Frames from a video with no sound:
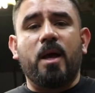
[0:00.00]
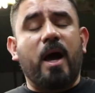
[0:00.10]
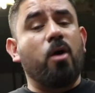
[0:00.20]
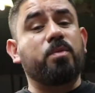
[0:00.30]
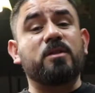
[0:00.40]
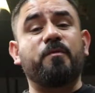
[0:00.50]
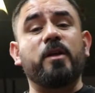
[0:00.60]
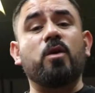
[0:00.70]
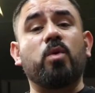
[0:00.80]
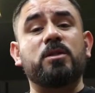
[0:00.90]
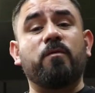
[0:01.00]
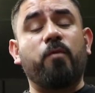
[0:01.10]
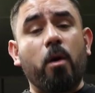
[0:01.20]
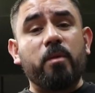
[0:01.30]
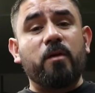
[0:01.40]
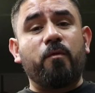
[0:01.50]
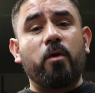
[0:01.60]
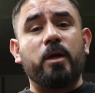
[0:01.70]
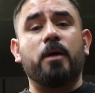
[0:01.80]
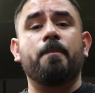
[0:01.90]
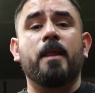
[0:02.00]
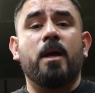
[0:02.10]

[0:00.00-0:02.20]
I hope this video was informative for you.